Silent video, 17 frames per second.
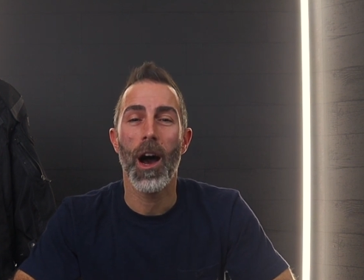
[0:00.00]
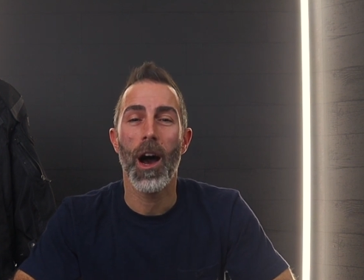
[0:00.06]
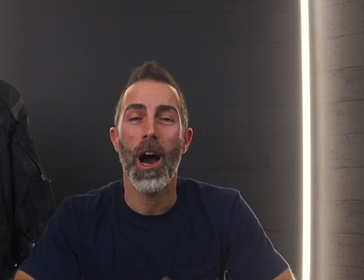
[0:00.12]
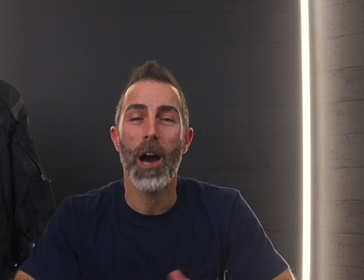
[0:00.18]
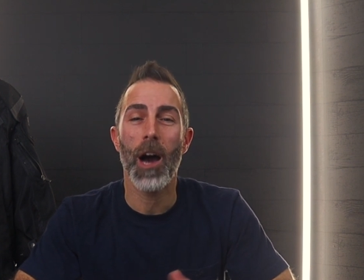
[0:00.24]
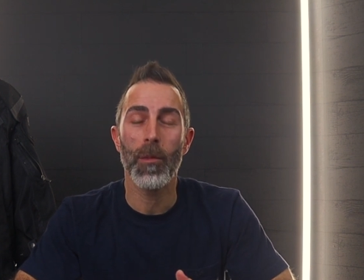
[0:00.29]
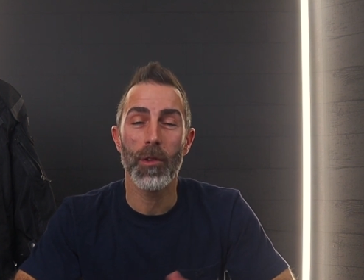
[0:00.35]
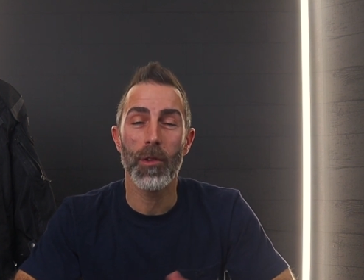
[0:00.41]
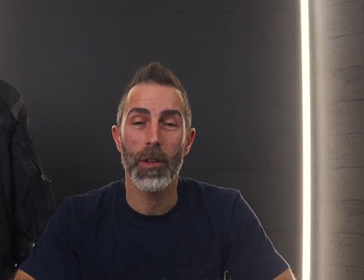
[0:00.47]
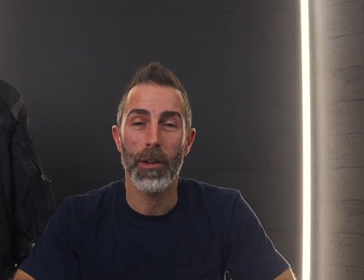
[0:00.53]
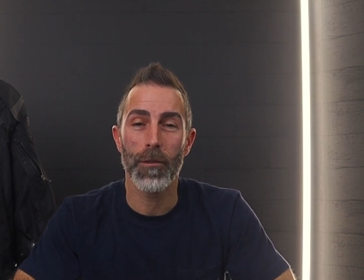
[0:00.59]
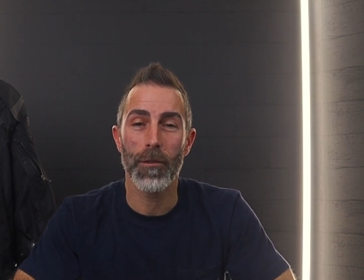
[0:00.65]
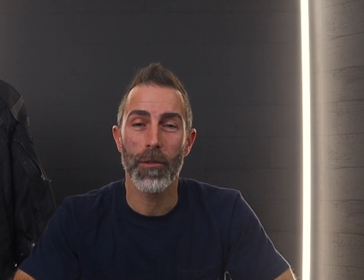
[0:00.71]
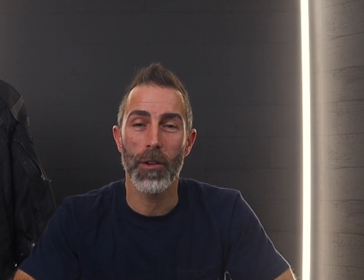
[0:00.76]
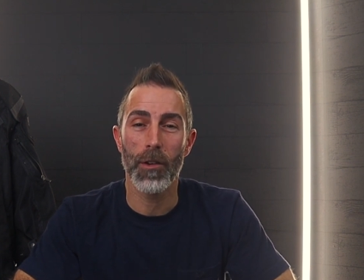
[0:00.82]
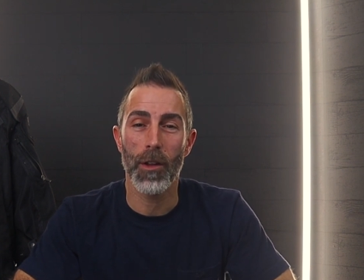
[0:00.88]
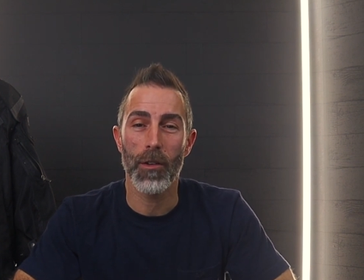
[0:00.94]
I'll be looking
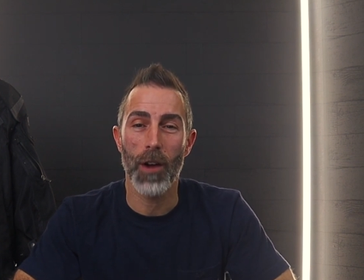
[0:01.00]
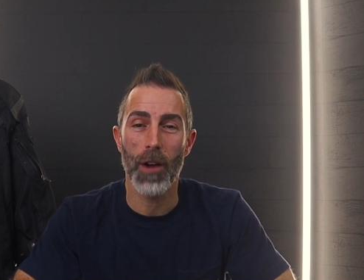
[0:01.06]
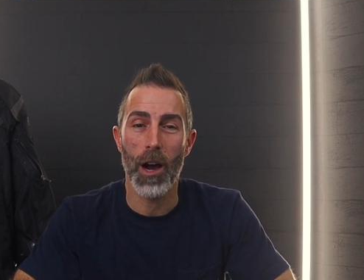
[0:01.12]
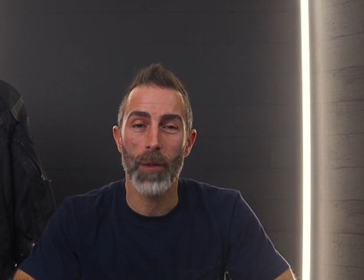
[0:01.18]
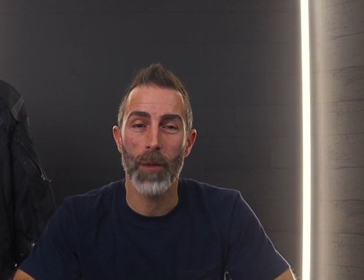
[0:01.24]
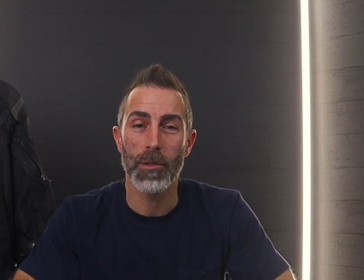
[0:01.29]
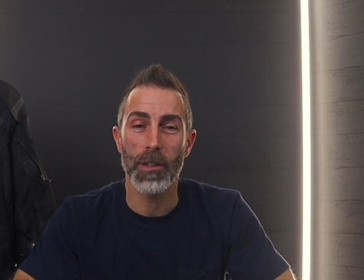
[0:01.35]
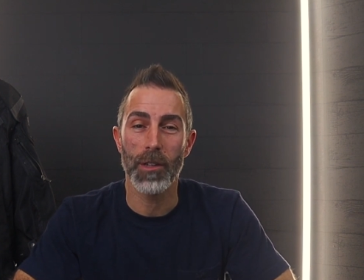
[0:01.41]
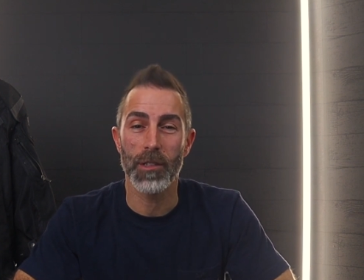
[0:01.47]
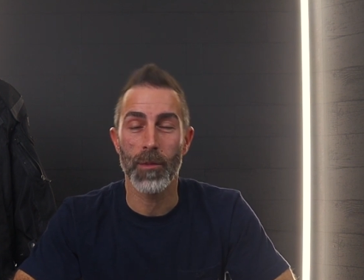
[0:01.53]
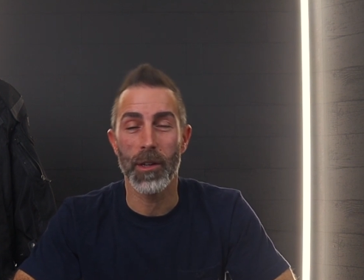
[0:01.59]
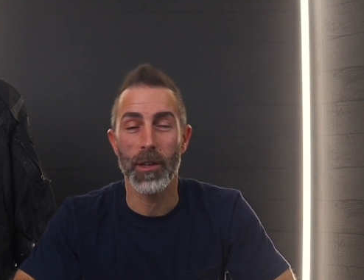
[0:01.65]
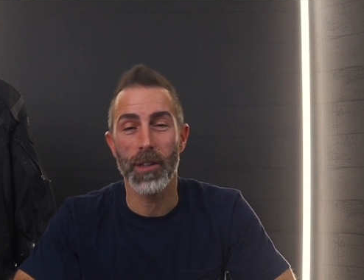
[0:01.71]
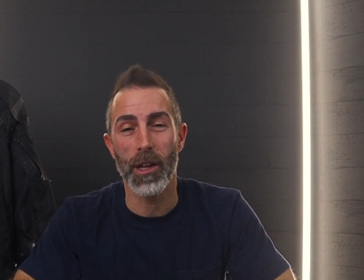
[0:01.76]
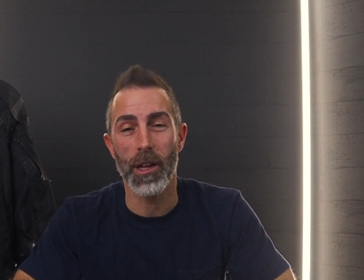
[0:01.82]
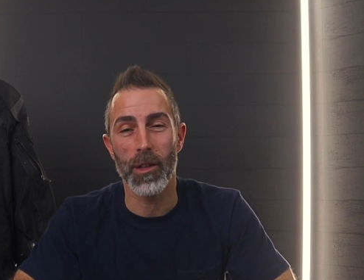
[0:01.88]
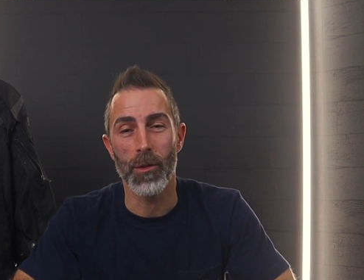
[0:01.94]
for another option as my
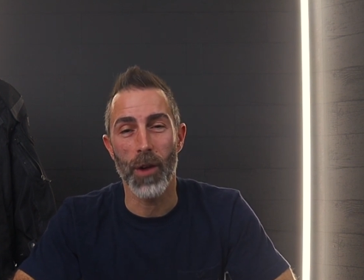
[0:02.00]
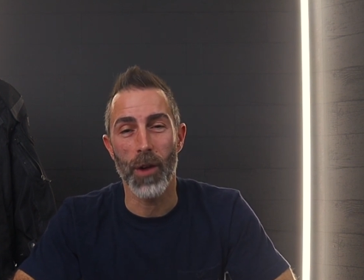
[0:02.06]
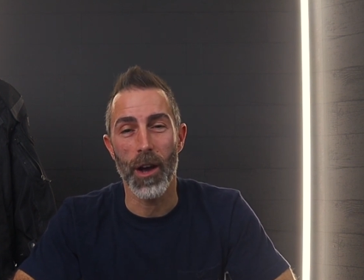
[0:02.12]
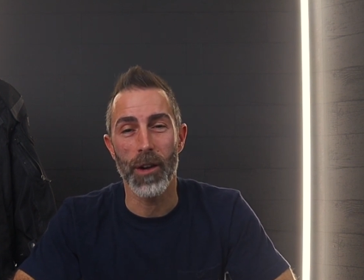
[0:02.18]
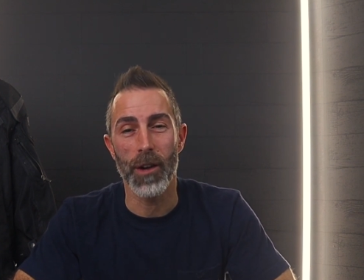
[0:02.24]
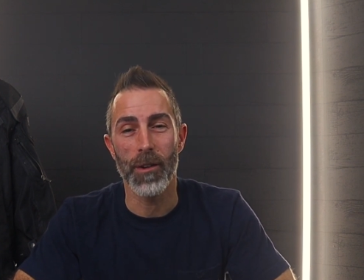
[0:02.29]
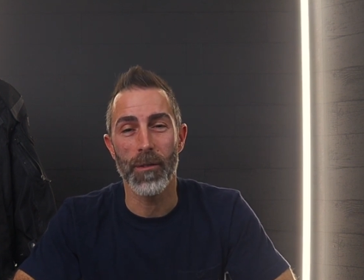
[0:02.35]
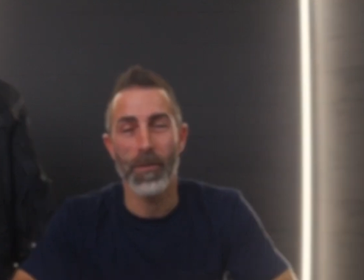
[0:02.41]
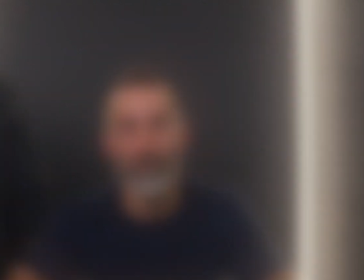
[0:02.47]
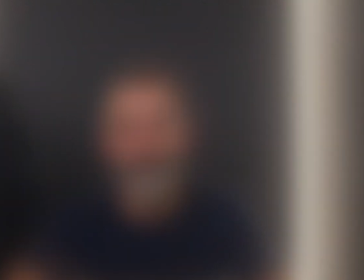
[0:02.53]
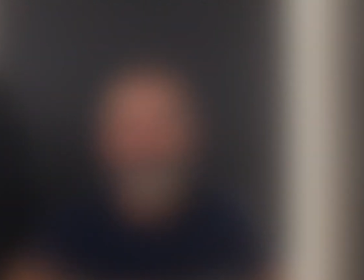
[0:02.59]
daily rider.